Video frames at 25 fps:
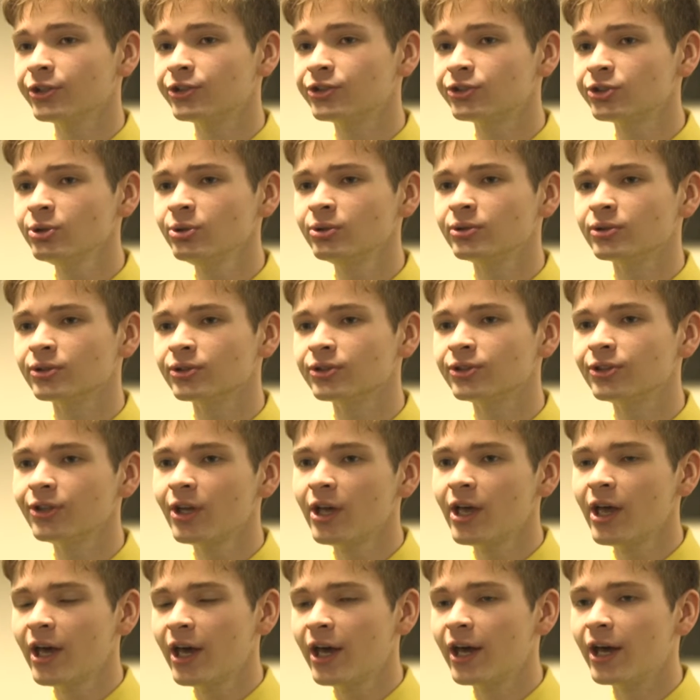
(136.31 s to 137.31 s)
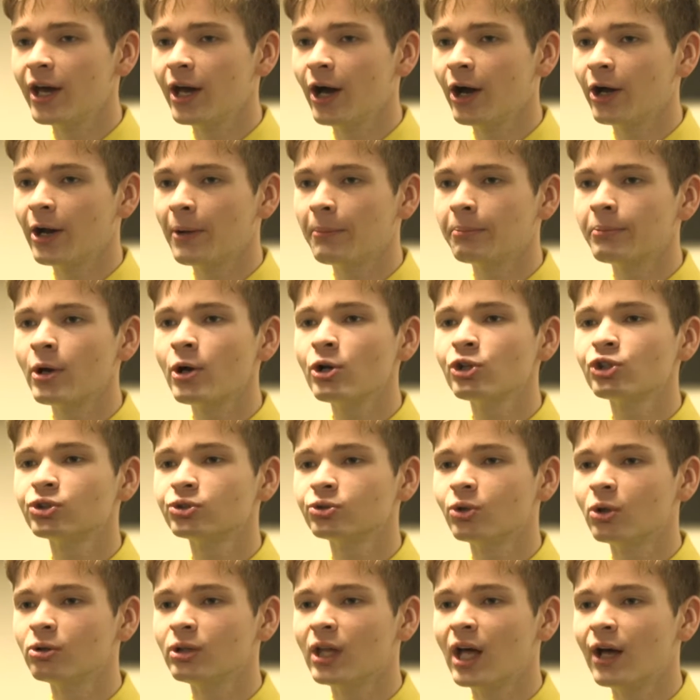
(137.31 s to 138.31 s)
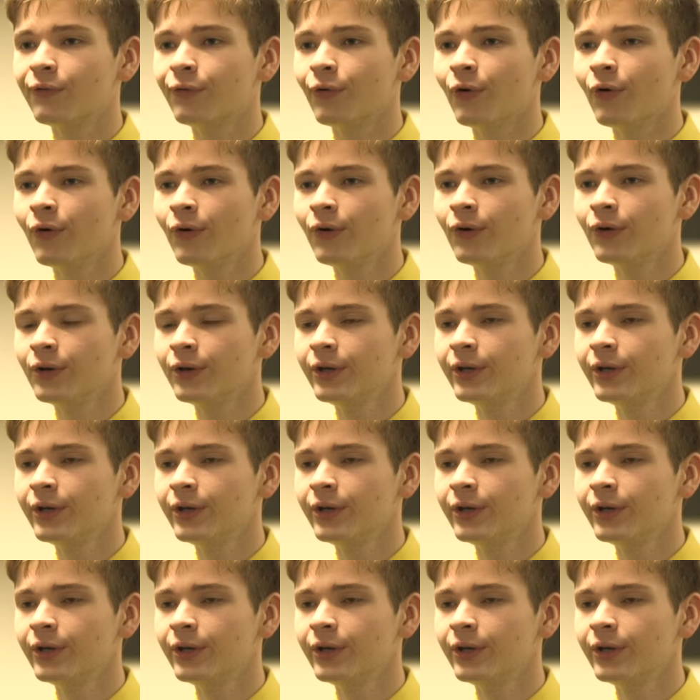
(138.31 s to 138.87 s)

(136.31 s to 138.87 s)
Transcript: students uh, on an emotional level.